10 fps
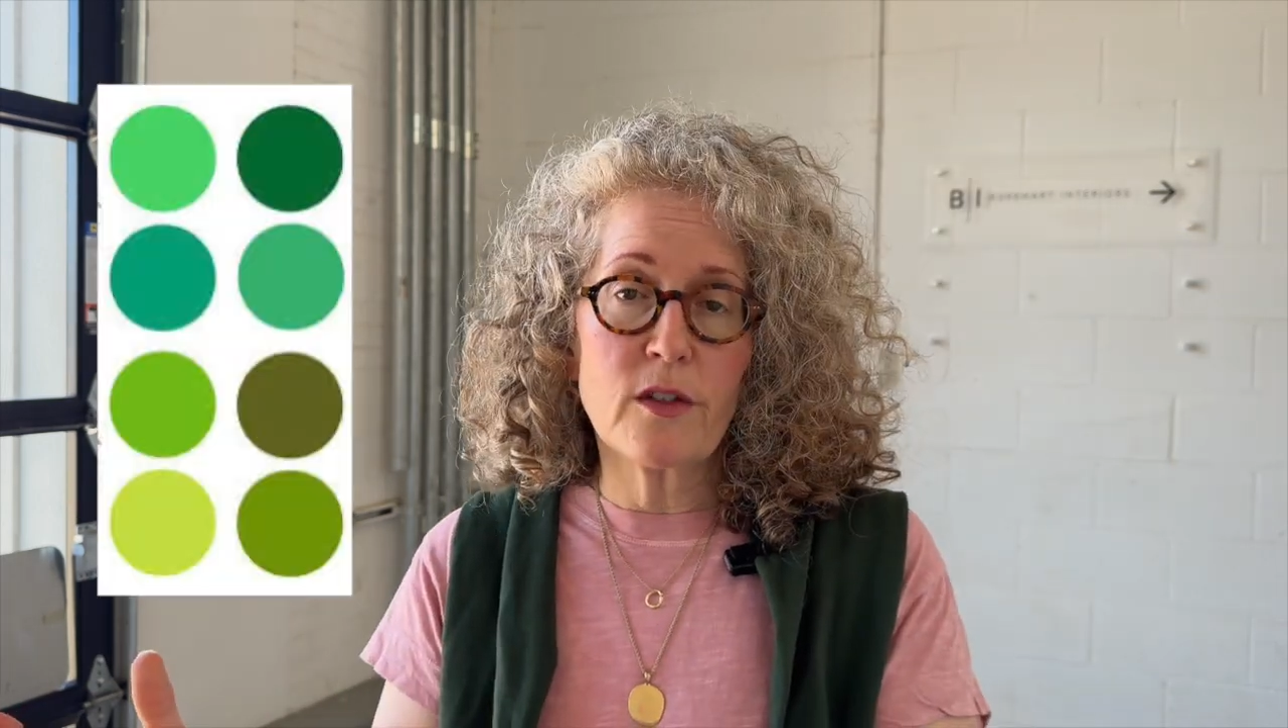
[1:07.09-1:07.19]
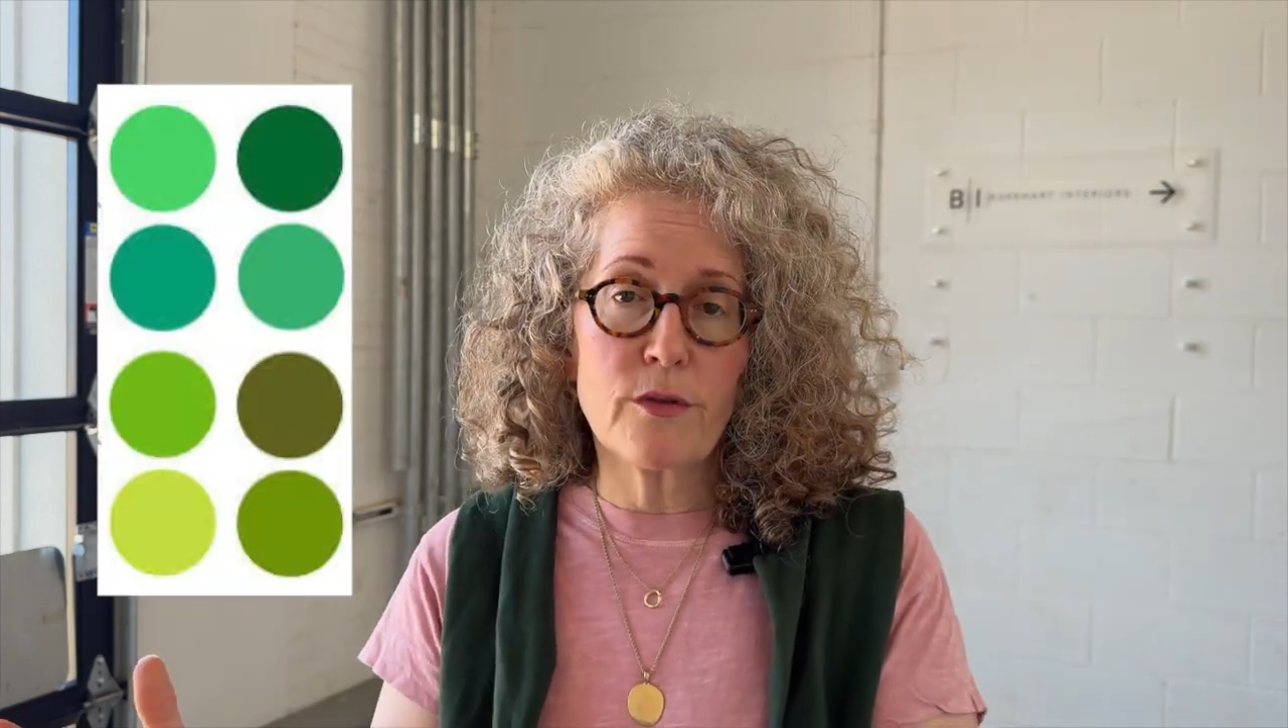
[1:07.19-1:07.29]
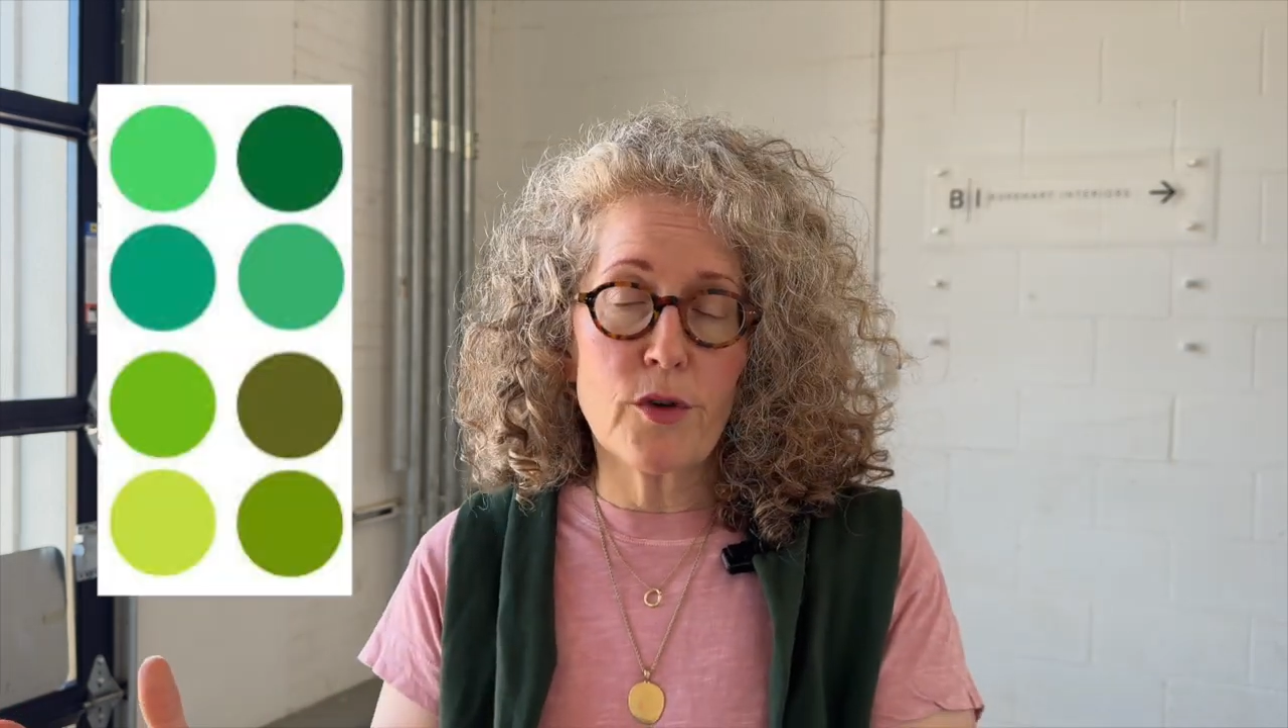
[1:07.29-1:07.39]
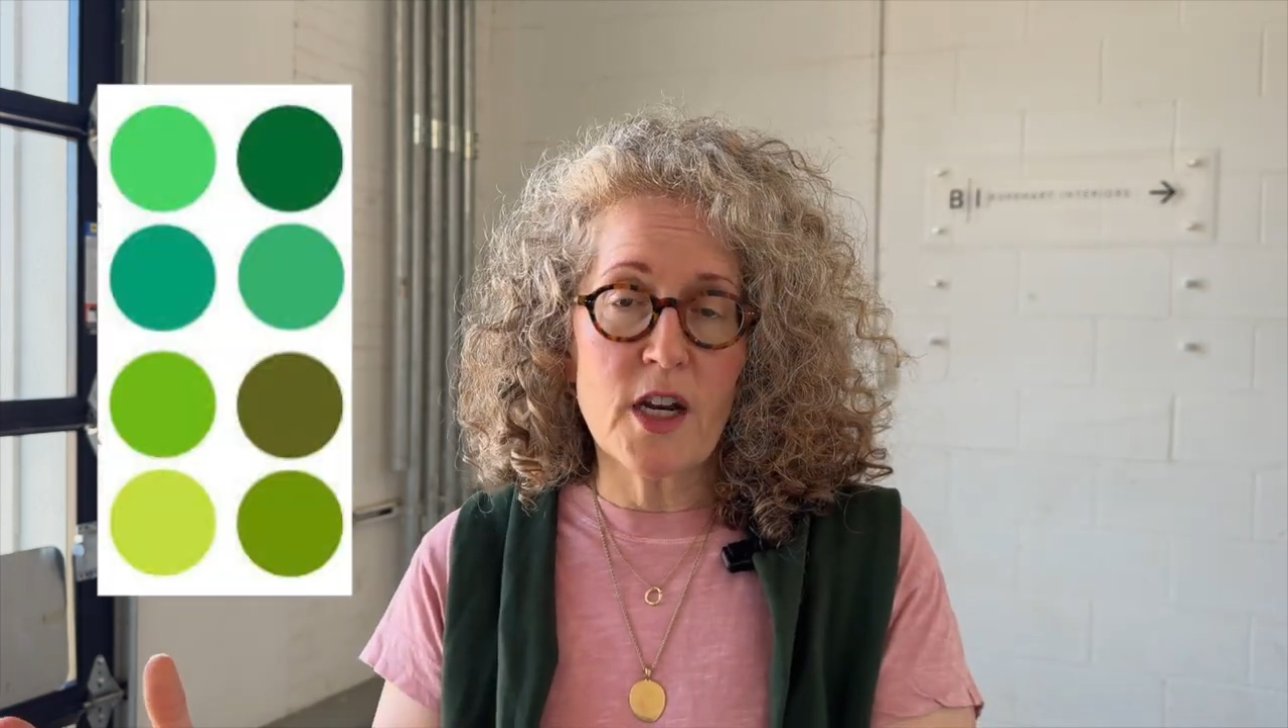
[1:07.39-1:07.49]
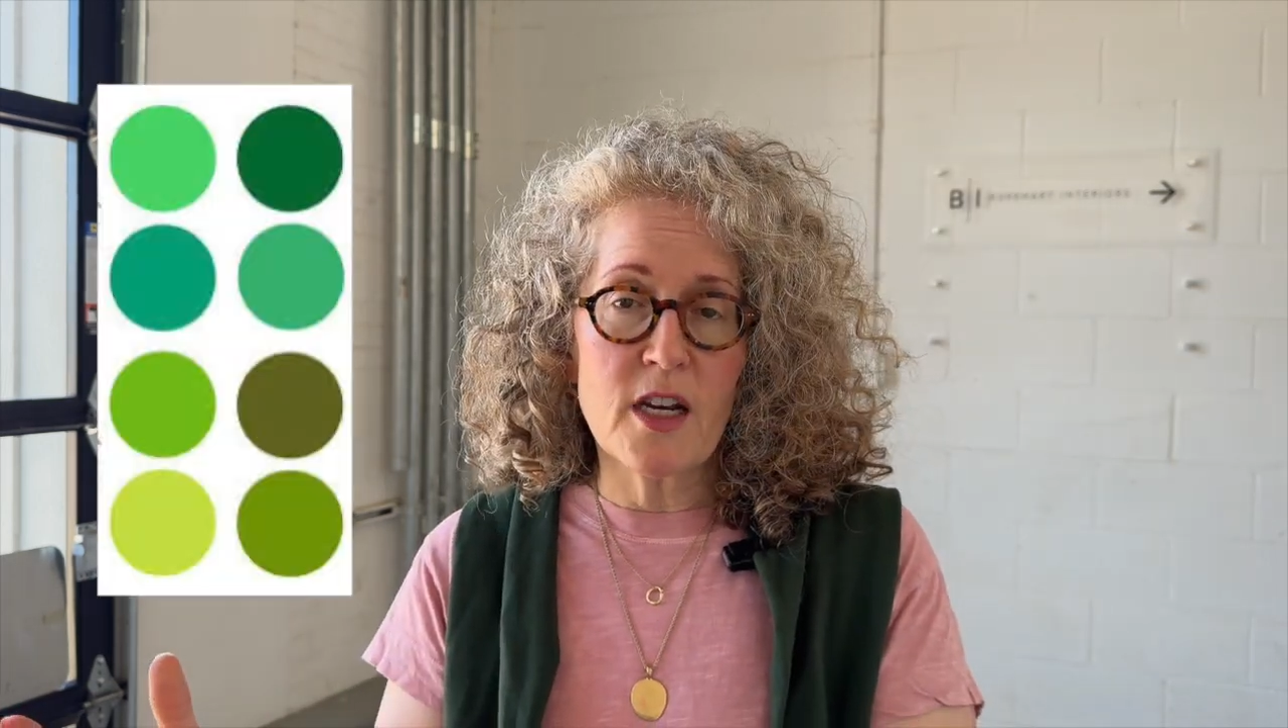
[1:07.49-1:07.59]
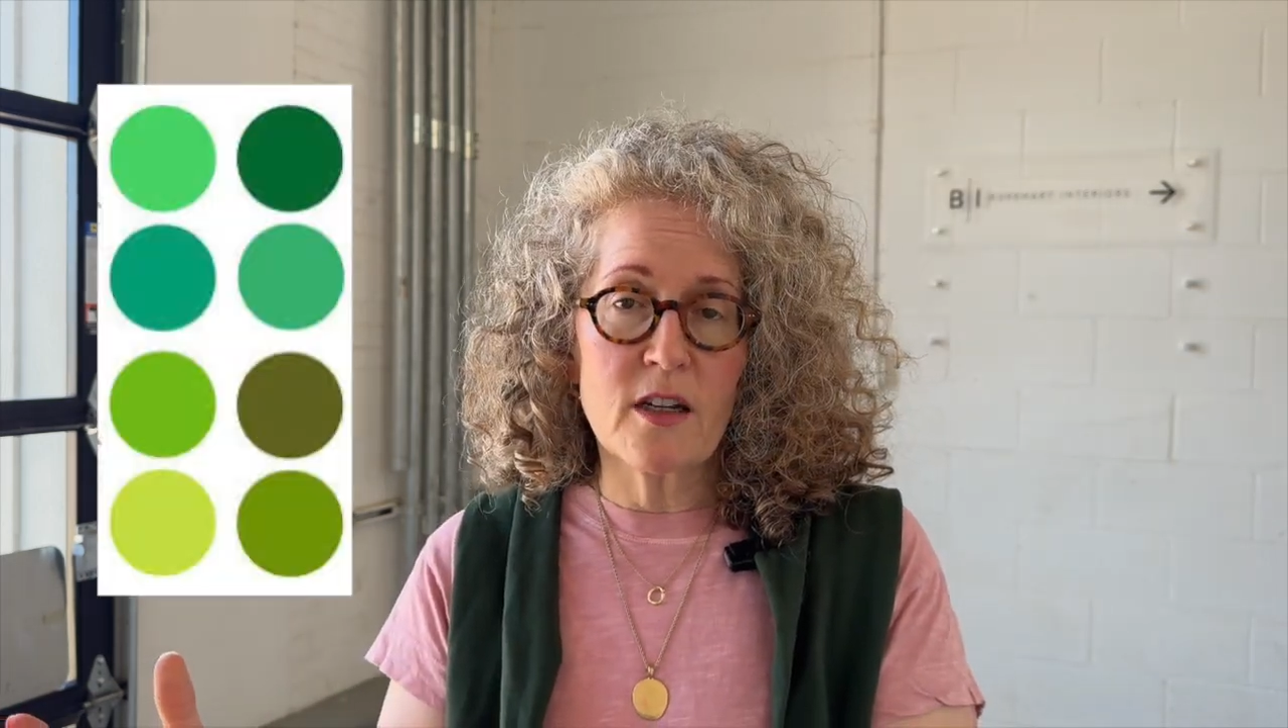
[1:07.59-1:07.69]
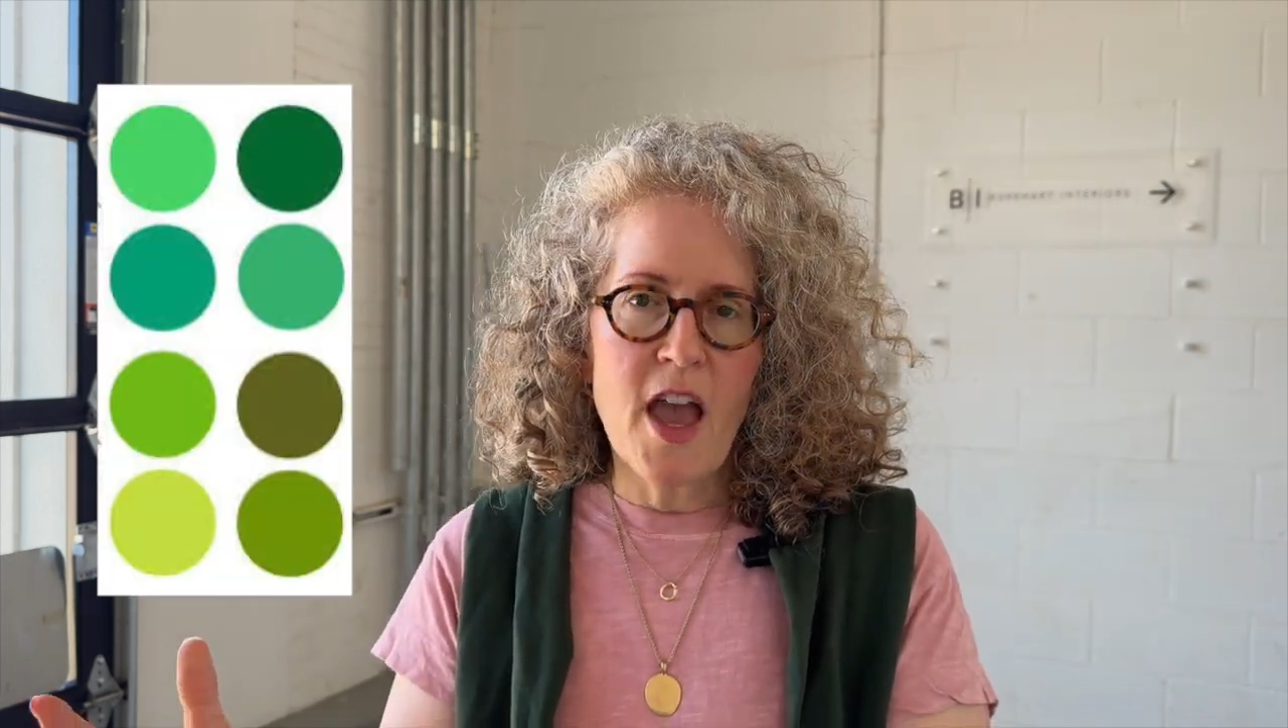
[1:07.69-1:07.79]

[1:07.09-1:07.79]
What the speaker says: of green.